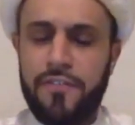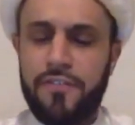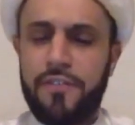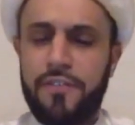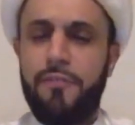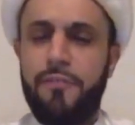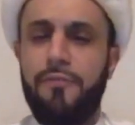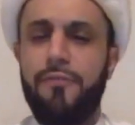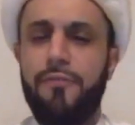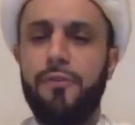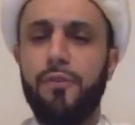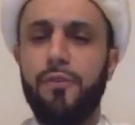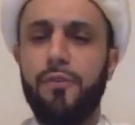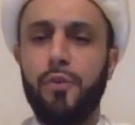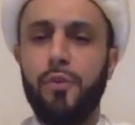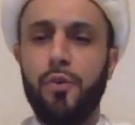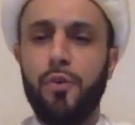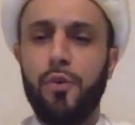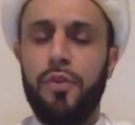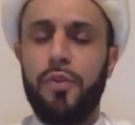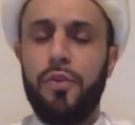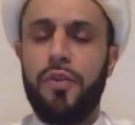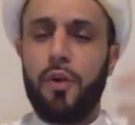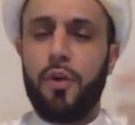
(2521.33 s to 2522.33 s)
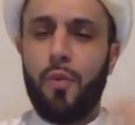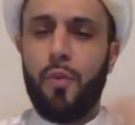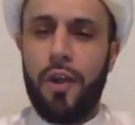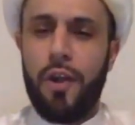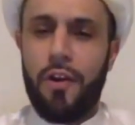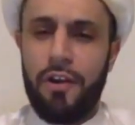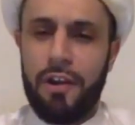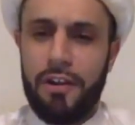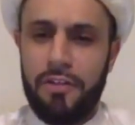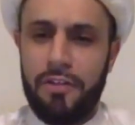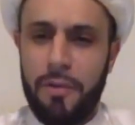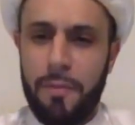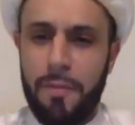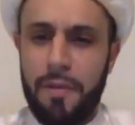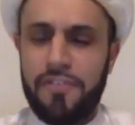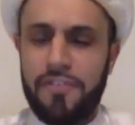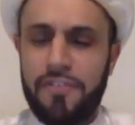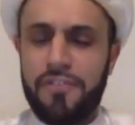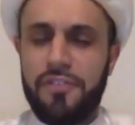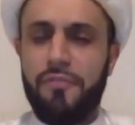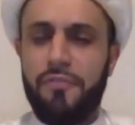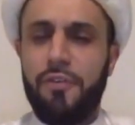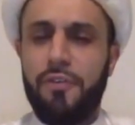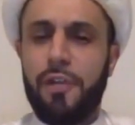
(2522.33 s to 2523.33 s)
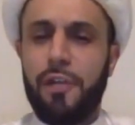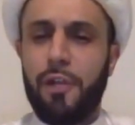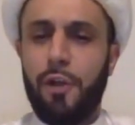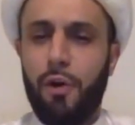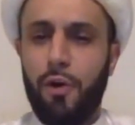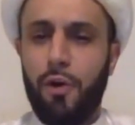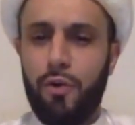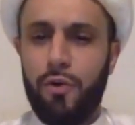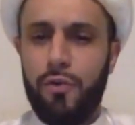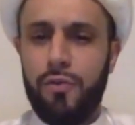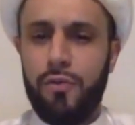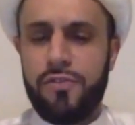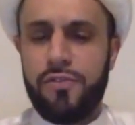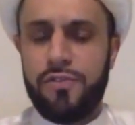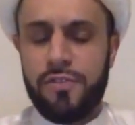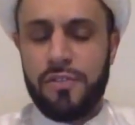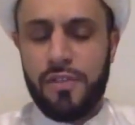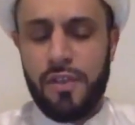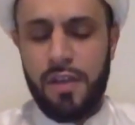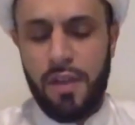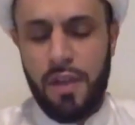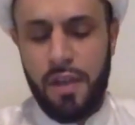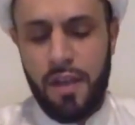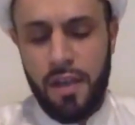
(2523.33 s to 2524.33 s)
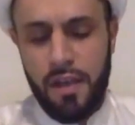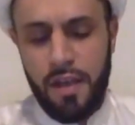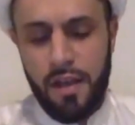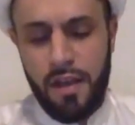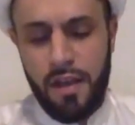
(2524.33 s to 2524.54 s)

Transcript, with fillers: best of food they're wearing the best of clothes